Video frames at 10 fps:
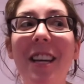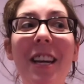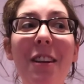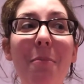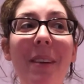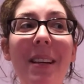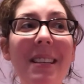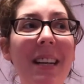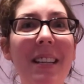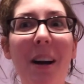can you please
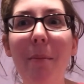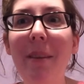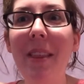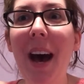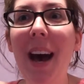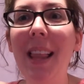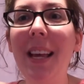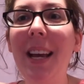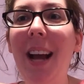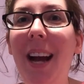not tell me that?
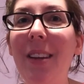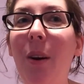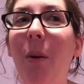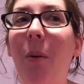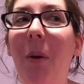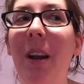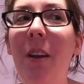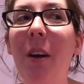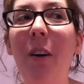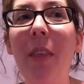Like, I don't want to
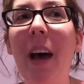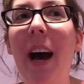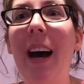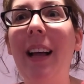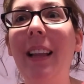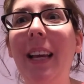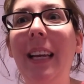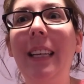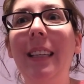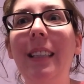know that, like,
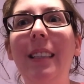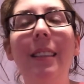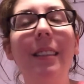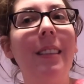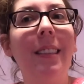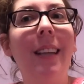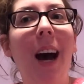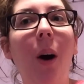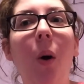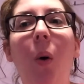
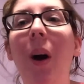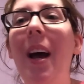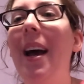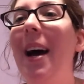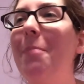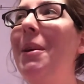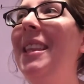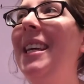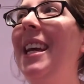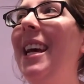no.
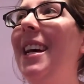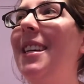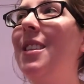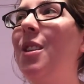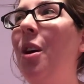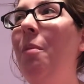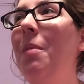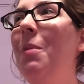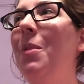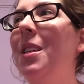But then I guess
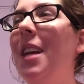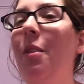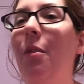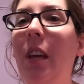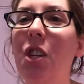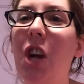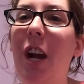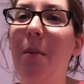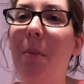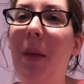Toby was, like, really
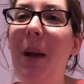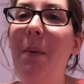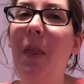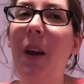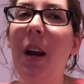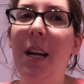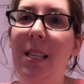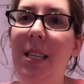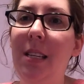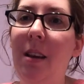trying to play with her
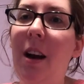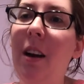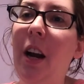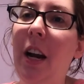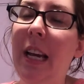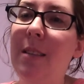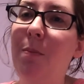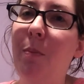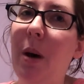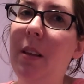because he's younger. He's
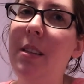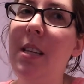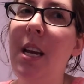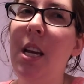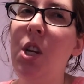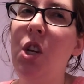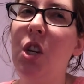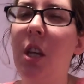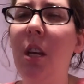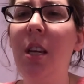Bella's age.
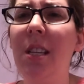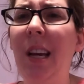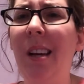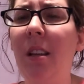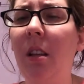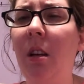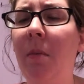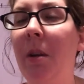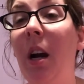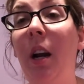I think he's, like, a little
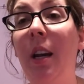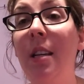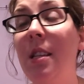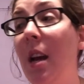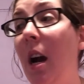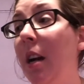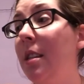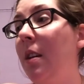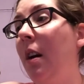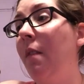bit younger. He's the
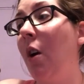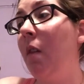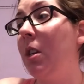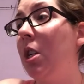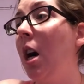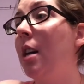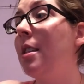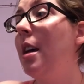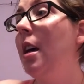youngest out of all of our dogs.